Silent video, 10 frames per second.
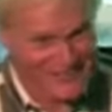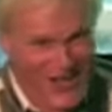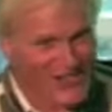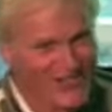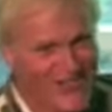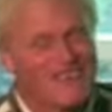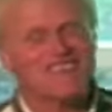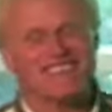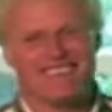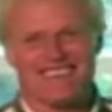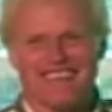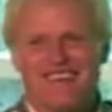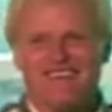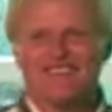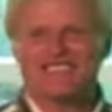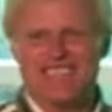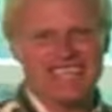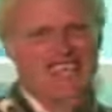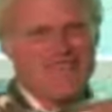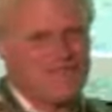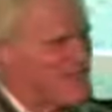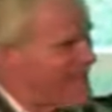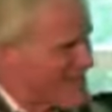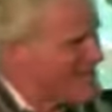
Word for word: I love it. Well, she came from that